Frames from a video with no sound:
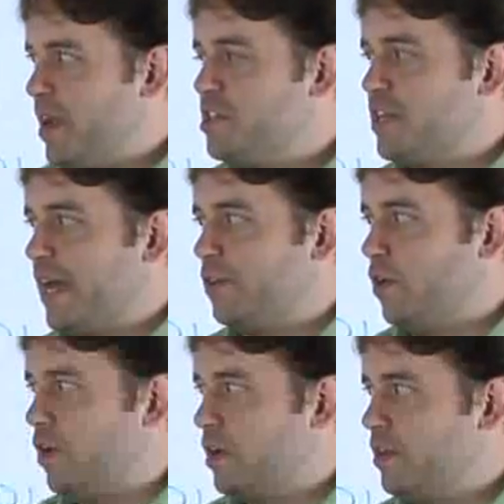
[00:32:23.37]
Mage
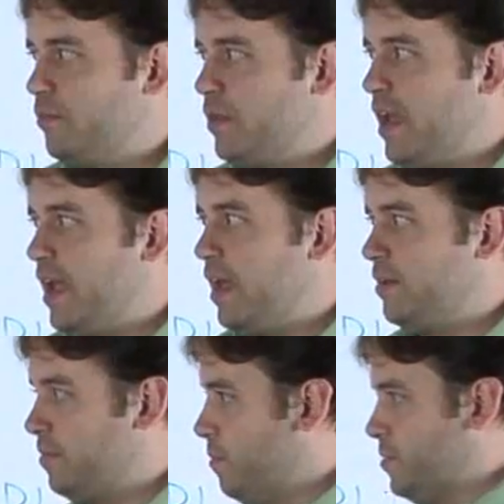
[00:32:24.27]
catalog,
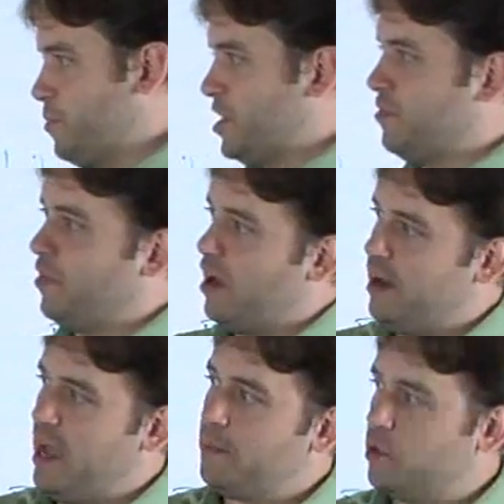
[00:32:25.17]
and
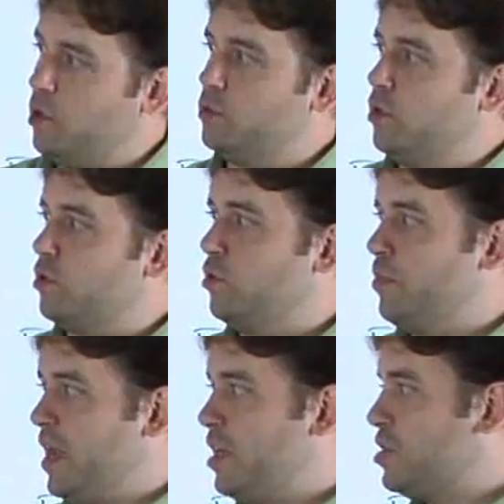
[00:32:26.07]
specify app code local,
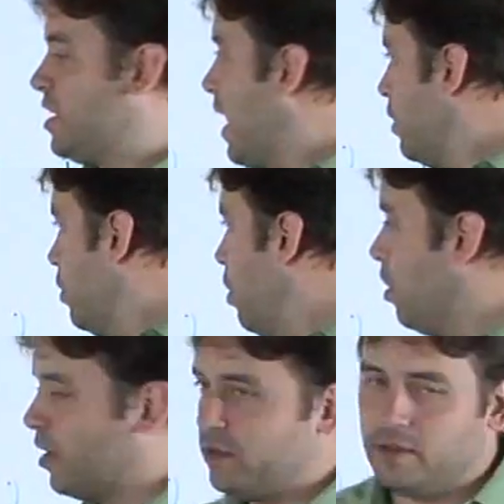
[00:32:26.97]
Mage
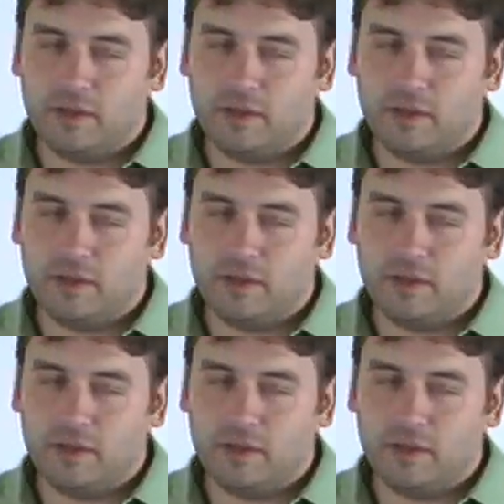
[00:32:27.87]
catalog,